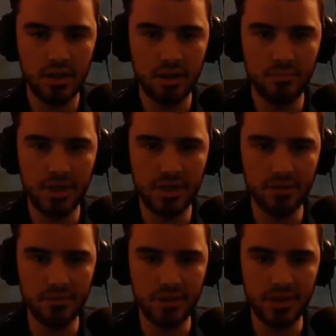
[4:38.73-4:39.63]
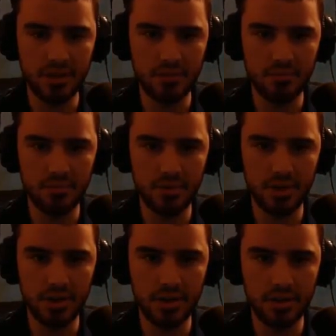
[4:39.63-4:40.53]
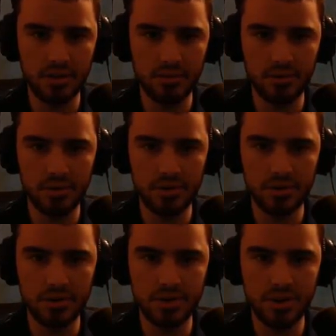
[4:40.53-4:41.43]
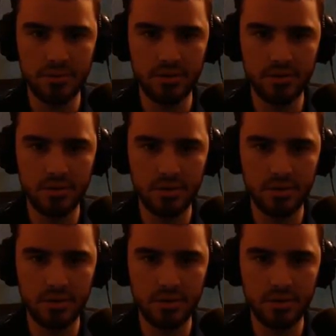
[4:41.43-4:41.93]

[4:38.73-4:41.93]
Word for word: make up for that. And we'll go and W.